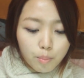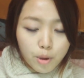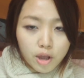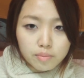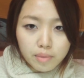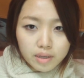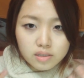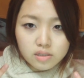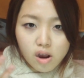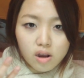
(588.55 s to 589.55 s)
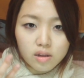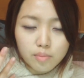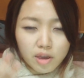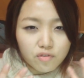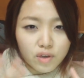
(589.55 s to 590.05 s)
But
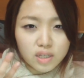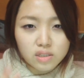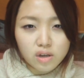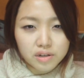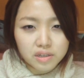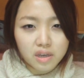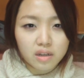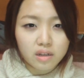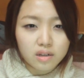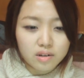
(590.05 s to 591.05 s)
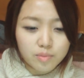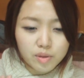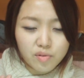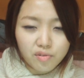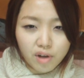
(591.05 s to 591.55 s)
my face started getting a little
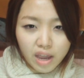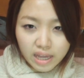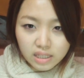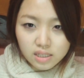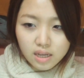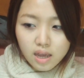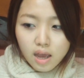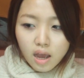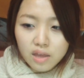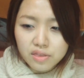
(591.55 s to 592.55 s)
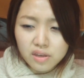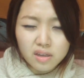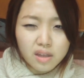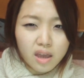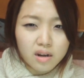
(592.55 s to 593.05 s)
bit red. I think
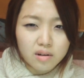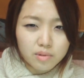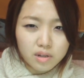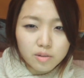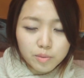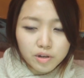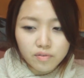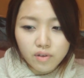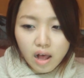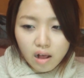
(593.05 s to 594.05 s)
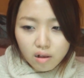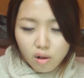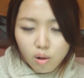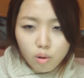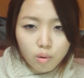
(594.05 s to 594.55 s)
it had a little bit of
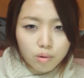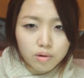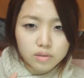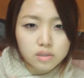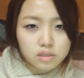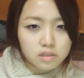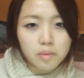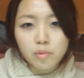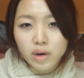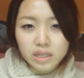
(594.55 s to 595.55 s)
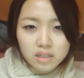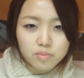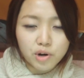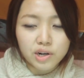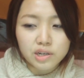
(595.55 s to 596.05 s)
alcohol or some whitening
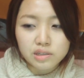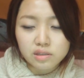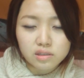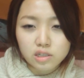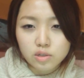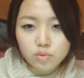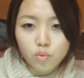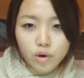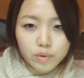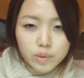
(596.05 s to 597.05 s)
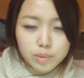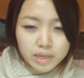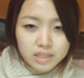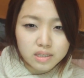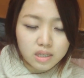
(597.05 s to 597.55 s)
product didn't work with
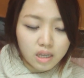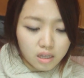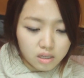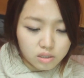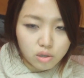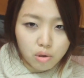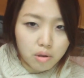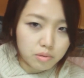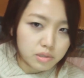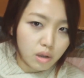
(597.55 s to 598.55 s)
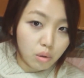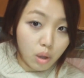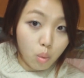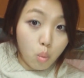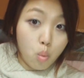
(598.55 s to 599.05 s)
my skin, so I was like, okay,